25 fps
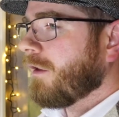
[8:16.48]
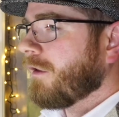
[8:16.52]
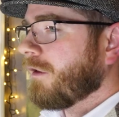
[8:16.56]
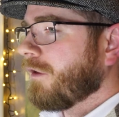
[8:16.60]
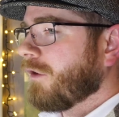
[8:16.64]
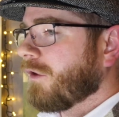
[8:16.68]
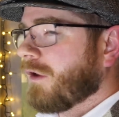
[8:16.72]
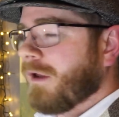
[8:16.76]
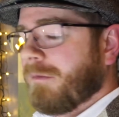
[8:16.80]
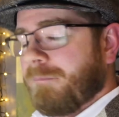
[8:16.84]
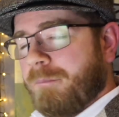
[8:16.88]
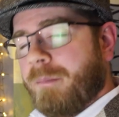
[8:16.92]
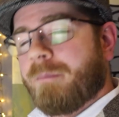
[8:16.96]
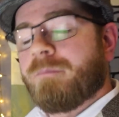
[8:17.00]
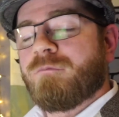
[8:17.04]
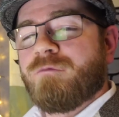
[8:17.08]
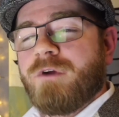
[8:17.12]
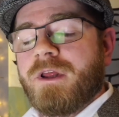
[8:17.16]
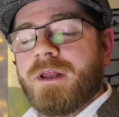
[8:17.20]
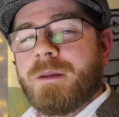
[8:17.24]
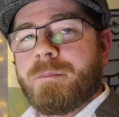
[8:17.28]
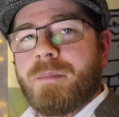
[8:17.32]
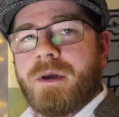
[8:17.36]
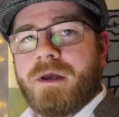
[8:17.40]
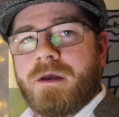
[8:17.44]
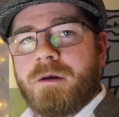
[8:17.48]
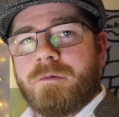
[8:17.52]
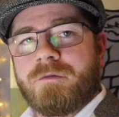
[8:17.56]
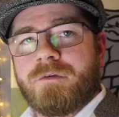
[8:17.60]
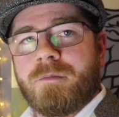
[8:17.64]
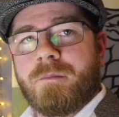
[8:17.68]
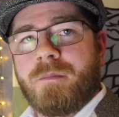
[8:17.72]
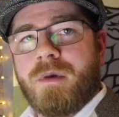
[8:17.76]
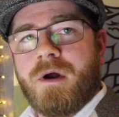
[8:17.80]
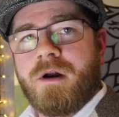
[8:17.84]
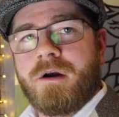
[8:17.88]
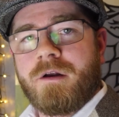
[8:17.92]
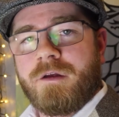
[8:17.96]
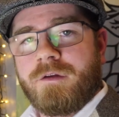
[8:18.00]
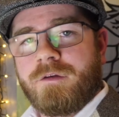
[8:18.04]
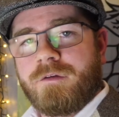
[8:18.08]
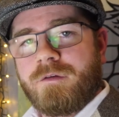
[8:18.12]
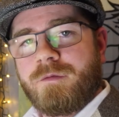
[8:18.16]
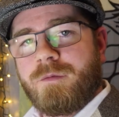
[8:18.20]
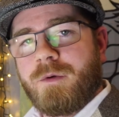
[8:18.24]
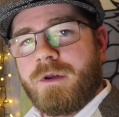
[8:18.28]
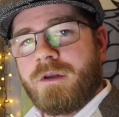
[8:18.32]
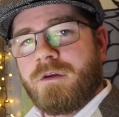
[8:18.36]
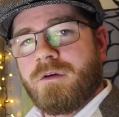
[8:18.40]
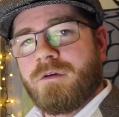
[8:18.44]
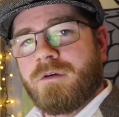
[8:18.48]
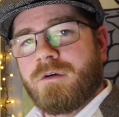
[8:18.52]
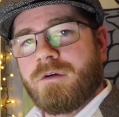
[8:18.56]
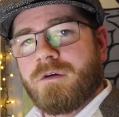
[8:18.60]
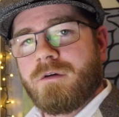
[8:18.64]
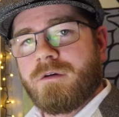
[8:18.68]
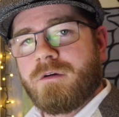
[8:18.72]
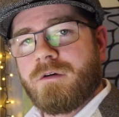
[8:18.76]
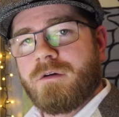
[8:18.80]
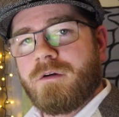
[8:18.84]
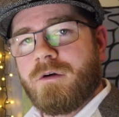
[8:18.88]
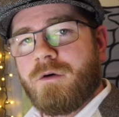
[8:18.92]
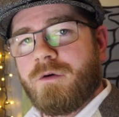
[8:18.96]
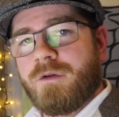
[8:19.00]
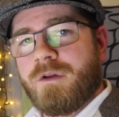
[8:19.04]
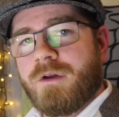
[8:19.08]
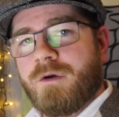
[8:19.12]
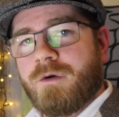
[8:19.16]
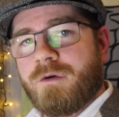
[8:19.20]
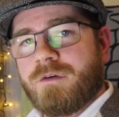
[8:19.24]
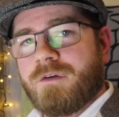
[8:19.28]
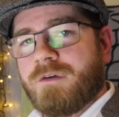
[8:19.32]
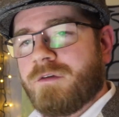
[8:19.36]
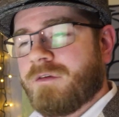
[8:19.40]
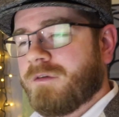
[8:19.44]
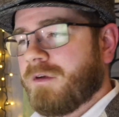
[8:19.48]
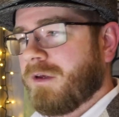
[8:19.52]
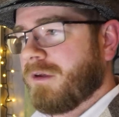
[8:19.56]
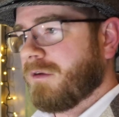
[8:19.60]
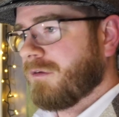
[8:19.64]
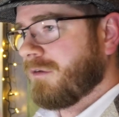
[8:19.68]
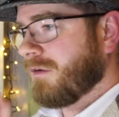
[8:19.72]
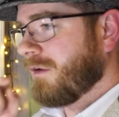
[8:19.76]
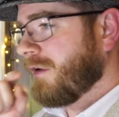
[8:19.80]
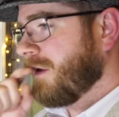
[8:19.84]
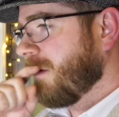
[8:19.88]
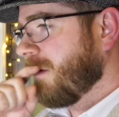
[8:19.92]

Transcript: you can really pick up some bargains when you're on the auction sites.